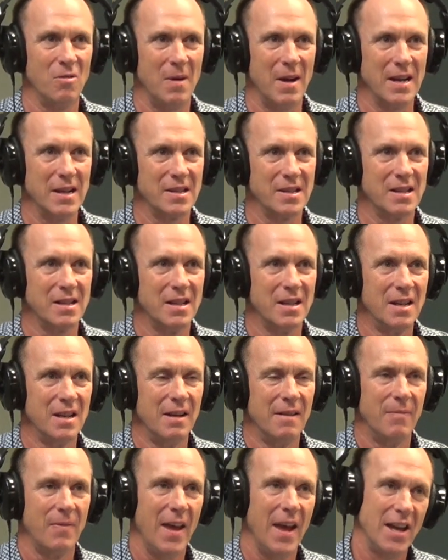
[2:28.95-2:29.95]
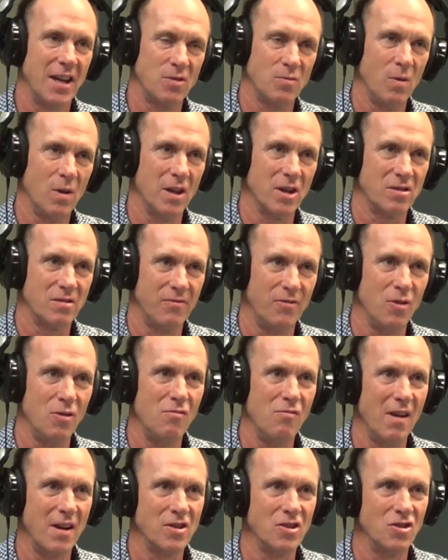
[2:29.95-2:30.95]
waste as well as
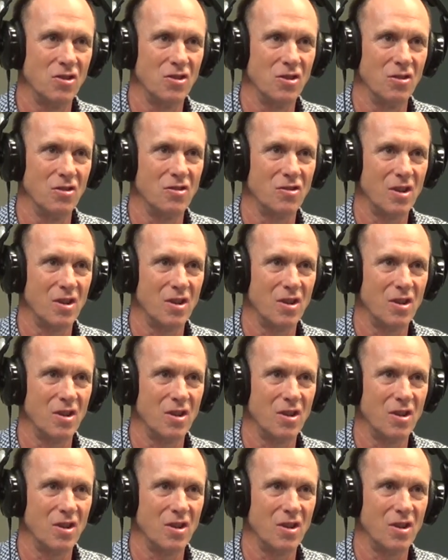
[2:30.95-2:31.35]
food residue.